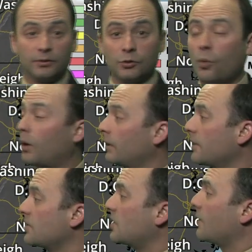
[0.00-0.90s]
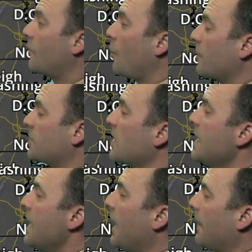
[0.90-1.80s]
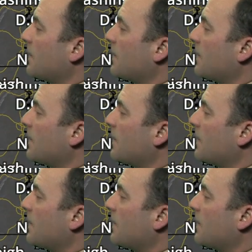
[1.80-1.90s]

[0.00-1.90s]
New Orleans. And of course, uh,